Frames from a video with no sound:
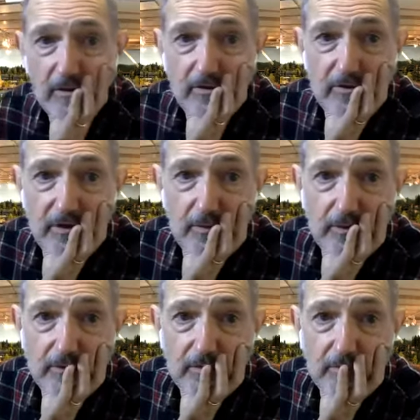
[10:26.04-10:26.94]
see,
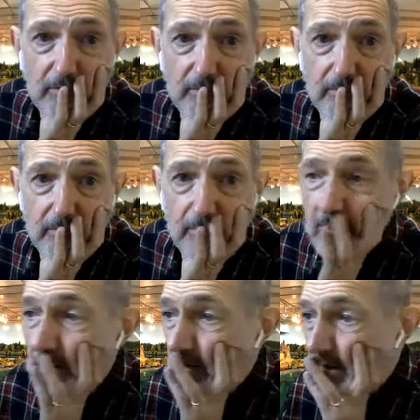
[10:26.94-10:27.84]
where's the,
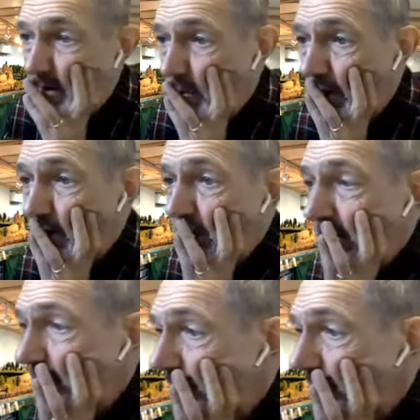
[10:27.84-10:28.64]
well, yeah,